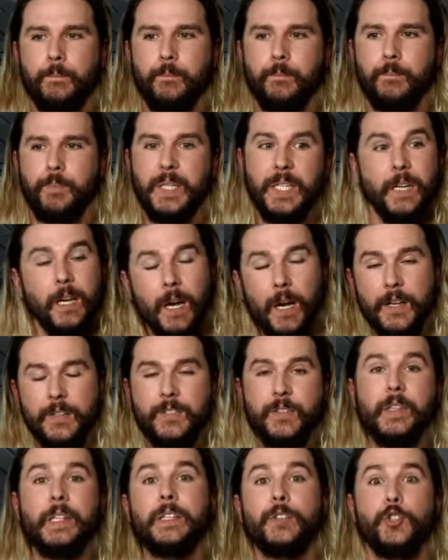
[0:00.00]
because
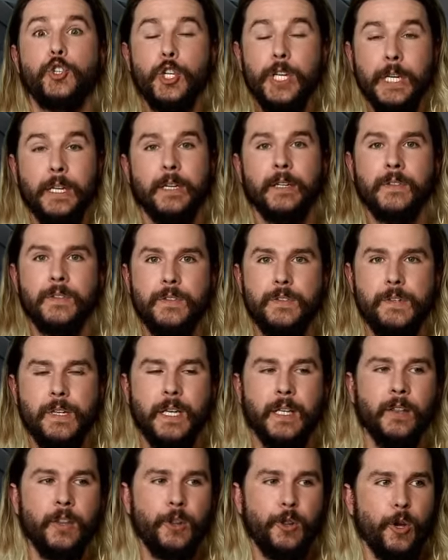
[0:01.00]
the genes
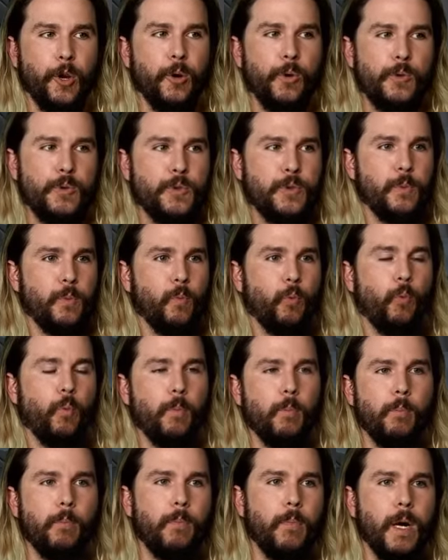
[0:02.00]
in those
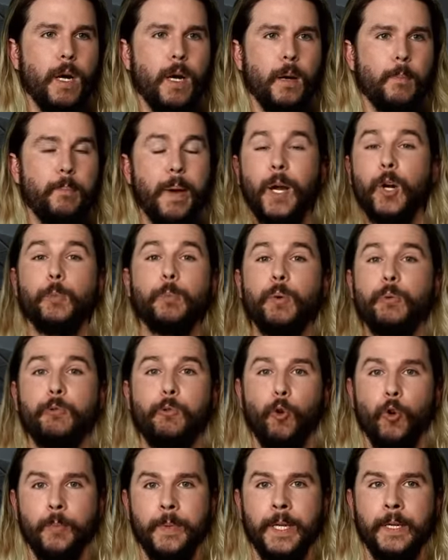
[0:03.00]
uh, better
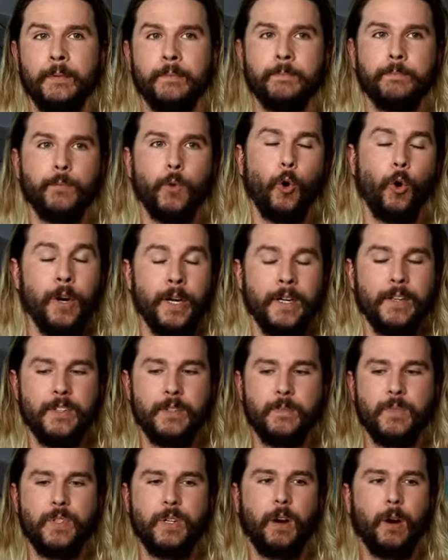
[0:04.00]
performing
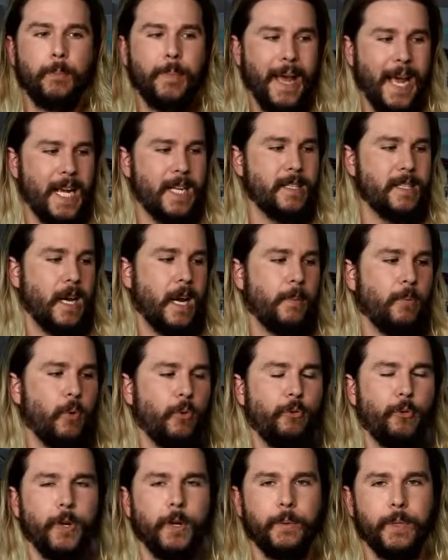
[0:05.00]
organisms are passed on more
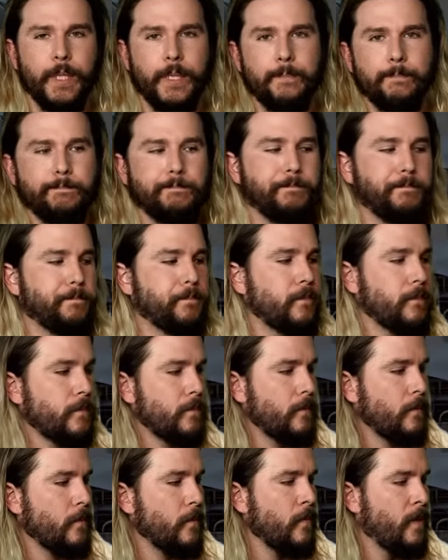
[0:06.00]
frequently.
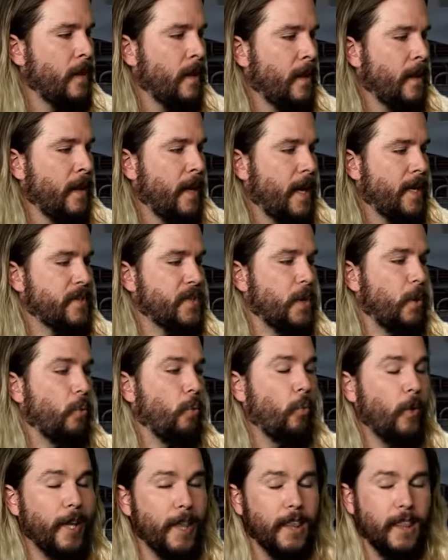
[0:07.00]
And so,
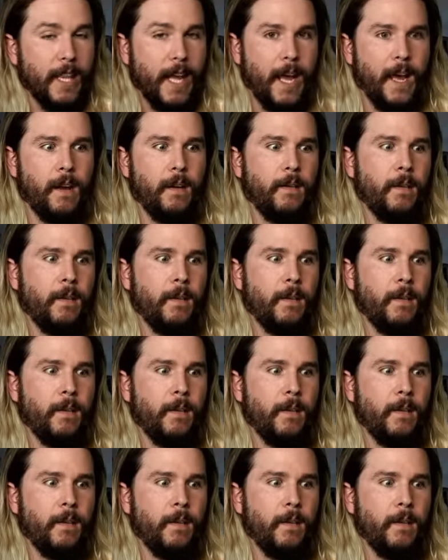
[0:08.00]
with that,